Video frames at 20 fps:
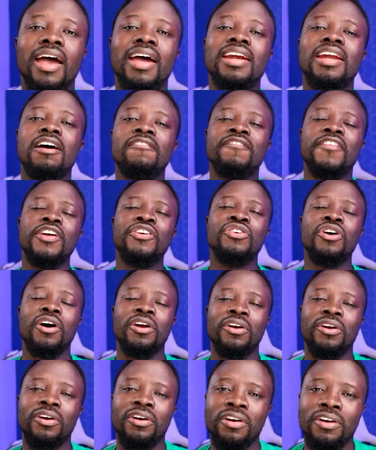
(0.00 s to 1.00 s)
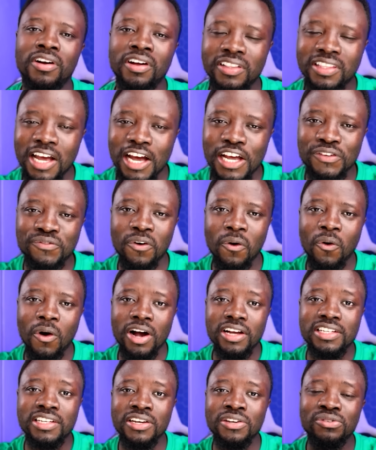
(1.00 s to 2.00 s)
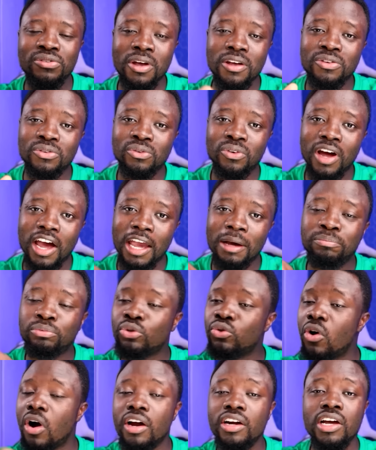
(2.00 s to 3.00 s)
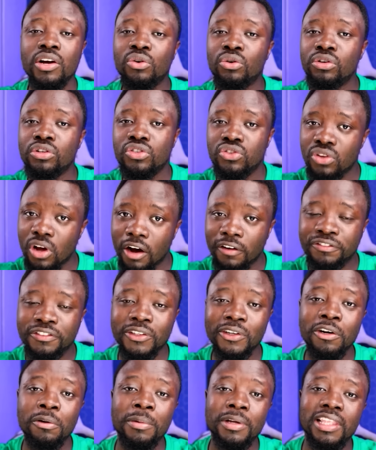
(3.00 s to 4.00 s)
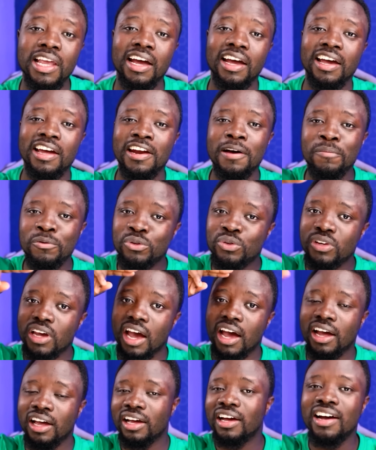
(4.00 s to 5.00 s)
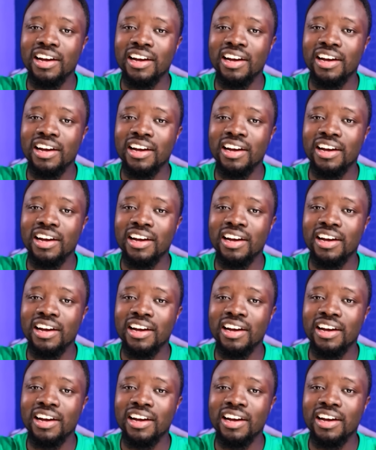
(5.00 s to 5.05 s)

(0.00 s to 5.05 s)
And the video, no, thanks for watching, subscribe, do all the good stuff. Till we meet again, Abusia.